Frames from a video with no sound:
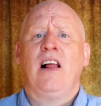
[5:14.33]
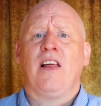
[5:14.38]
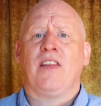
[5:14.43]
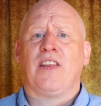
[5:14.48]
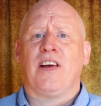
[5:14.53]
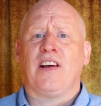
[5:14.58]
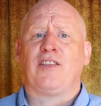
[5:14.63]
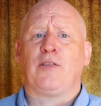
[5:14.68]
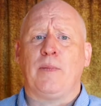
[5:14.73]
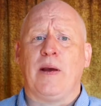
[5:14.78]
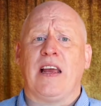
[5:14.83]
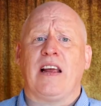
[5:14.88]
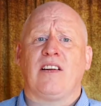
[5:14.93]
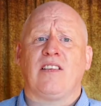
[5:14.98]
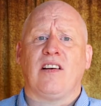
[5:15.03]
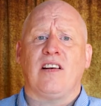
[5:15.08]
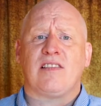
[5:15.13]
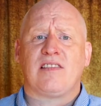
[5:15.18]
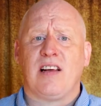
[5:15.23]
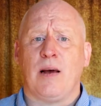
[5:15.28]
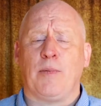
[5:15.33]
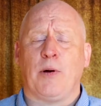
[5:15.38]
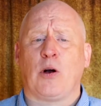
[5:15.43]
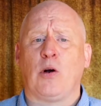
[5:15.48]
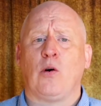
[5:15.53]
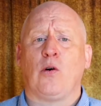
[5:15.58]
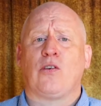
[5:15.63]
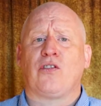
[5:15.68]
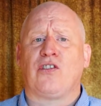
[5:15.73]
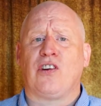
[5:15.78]
This means
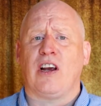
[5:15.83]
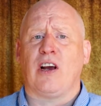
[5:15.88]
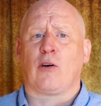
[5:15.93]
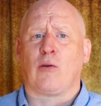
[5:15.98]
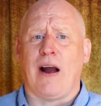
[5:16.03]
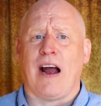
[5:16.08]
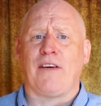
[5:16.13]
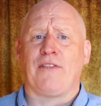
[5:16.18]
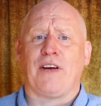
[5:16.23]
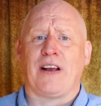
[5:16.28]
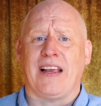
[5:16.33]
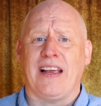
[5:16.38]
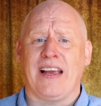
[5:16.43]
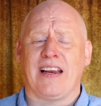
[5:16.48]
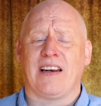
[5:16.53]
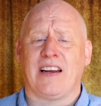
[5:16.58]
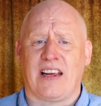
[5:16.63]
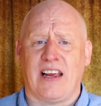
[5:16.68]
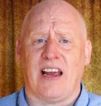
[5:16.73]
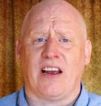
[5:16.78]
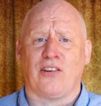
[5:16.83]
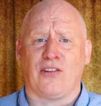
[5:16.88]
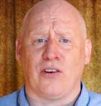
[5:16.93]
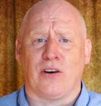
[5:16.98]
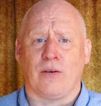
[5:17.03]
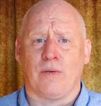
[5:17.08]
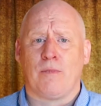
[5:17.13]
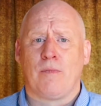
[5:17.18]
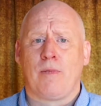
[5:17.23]
typical geographic indication.